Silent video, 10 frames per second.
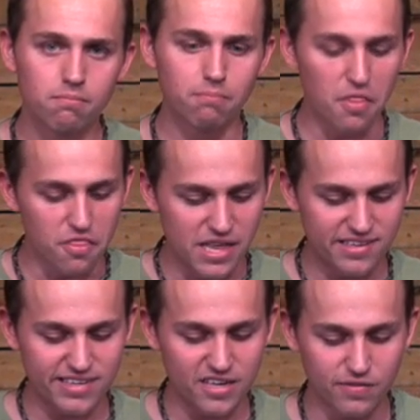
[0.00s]
But
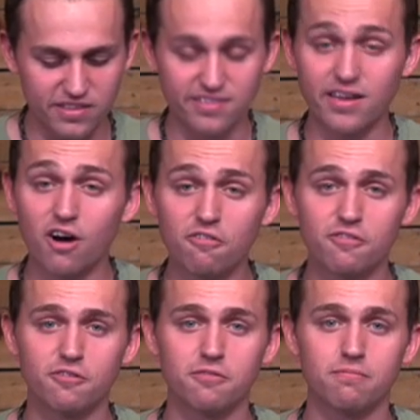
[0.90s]
this, in of
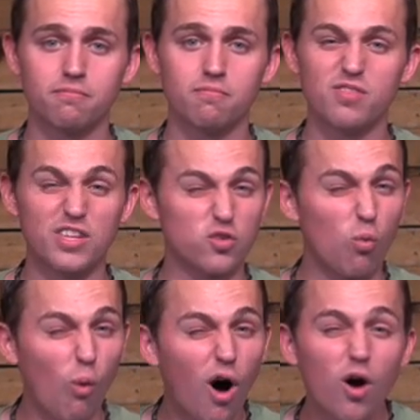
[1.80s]
itself, this
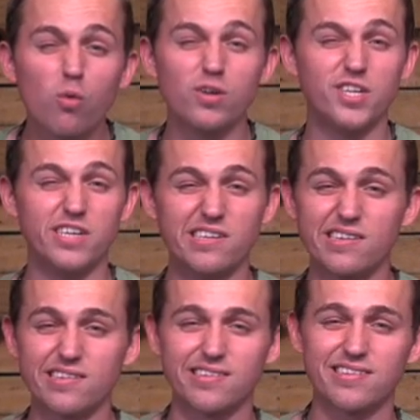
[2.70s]
walk with
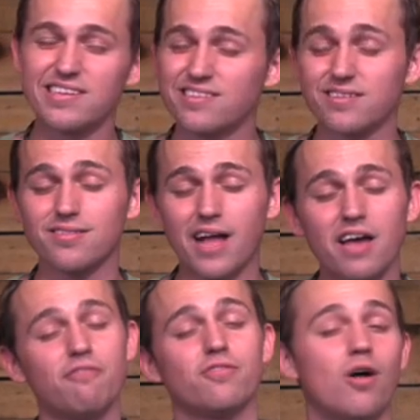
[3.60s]
Jesus is a
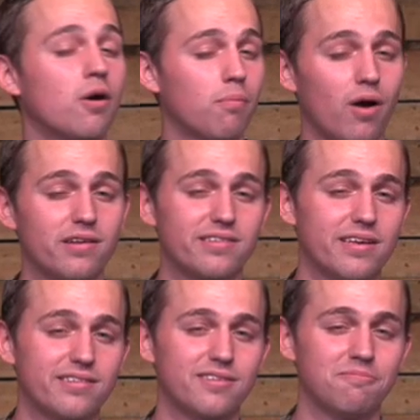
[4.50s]
lifelong
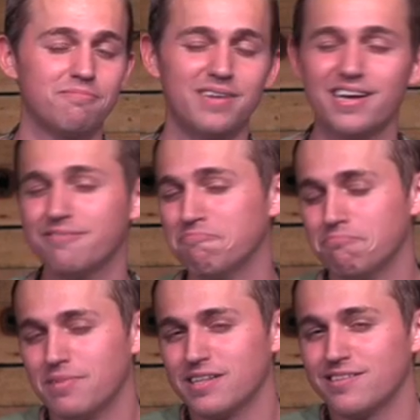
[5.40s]
process.
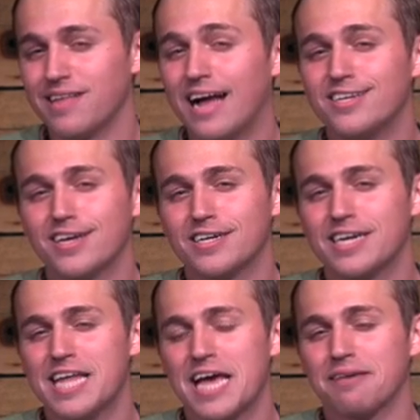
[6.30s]
It's not done in a
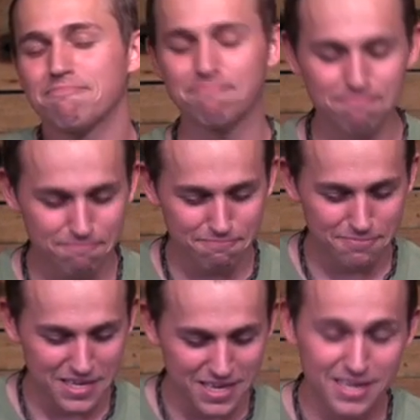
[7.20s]
day.
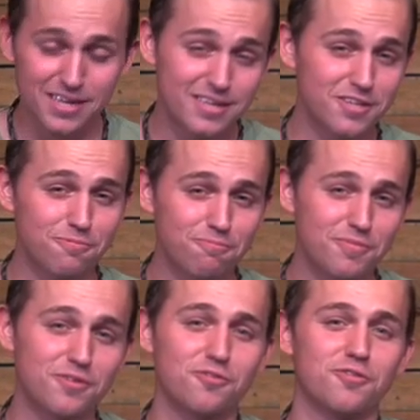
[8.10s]

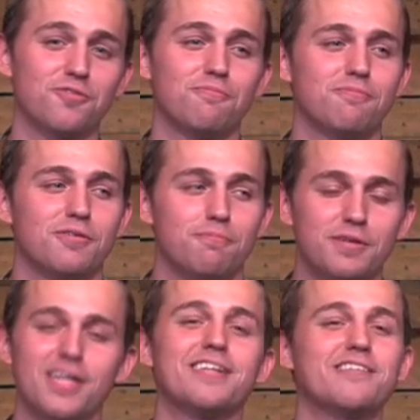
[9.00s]
It'd be
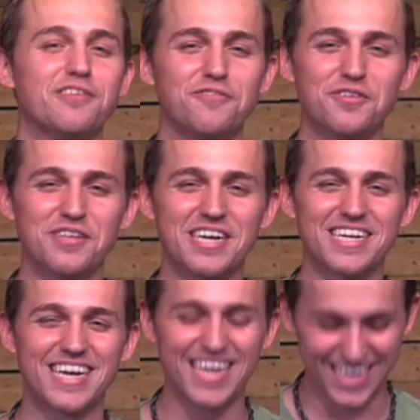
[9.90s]
a lot easier if it's done in
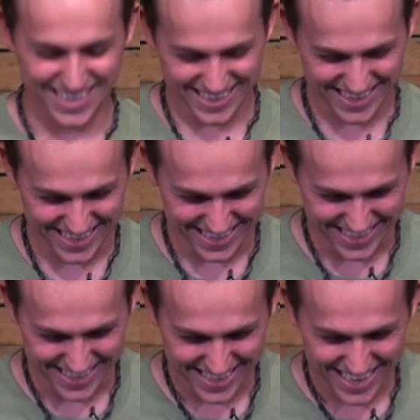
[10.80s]
a day.